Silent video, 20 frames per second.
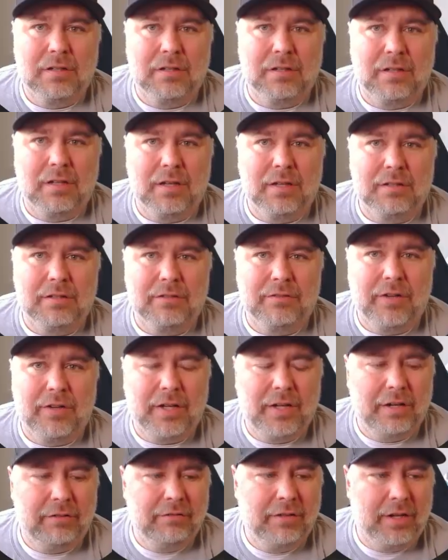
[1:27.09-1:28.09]
Okay, so if
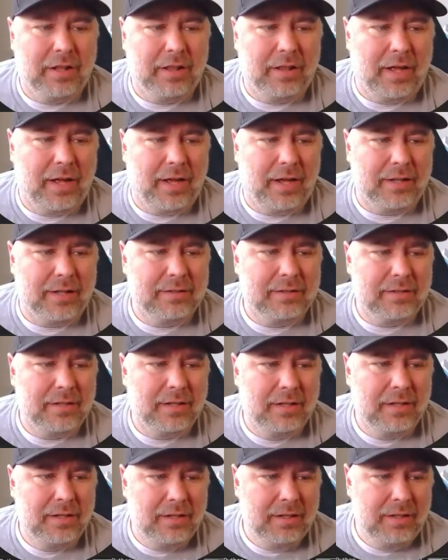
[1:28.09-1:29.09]
I get rid of that,
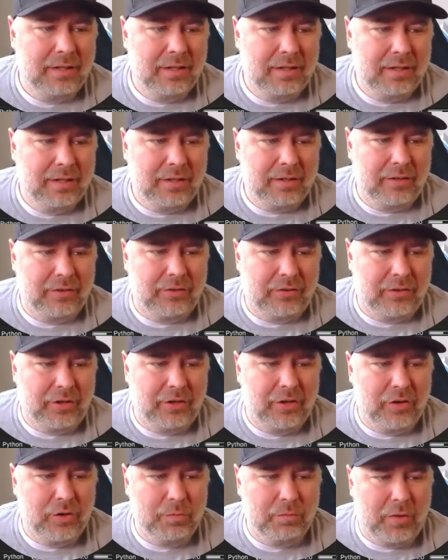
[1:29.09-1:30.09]
you'll see
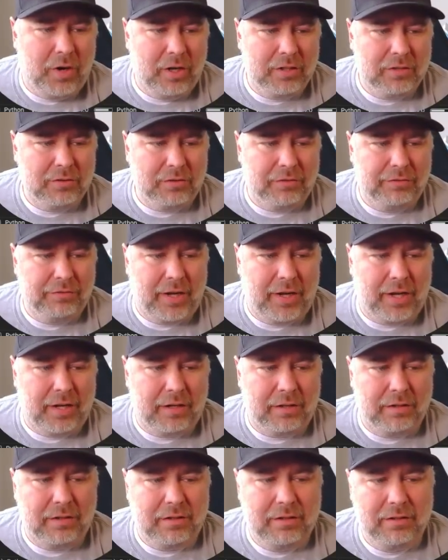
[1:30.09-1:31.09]
no module
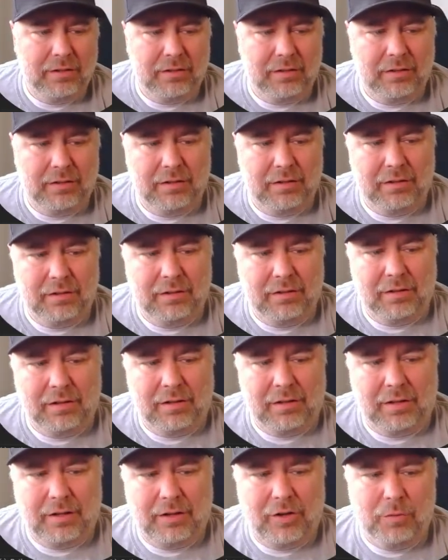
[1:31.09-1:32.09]
found,
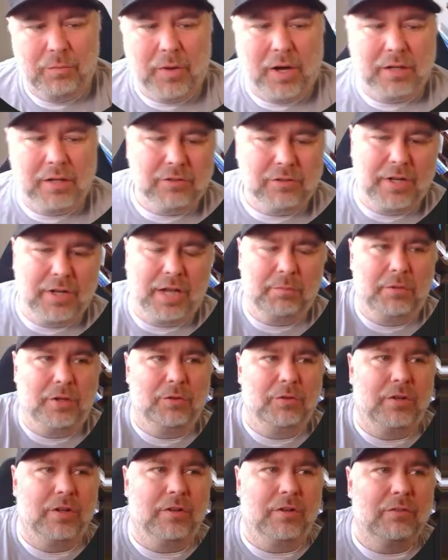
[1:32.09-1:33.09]
no module named
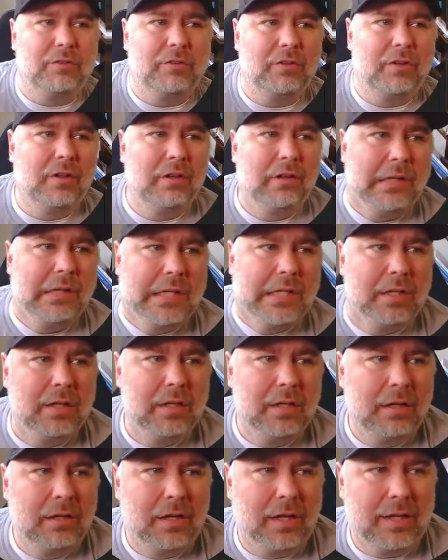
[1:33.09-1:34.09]
utils,
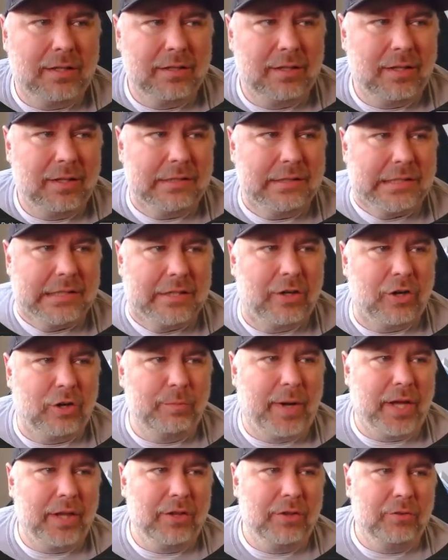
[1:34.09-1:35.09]
because it doesn't know
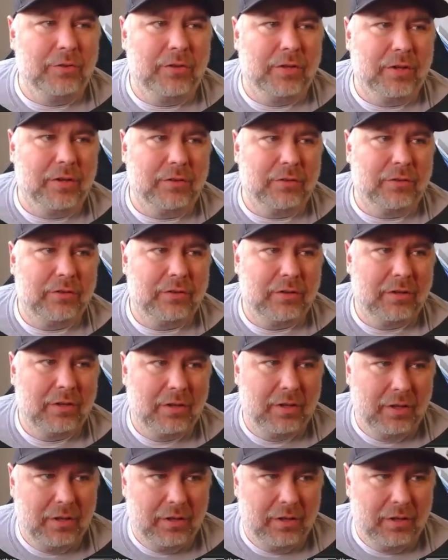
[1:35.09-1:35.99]
about utils.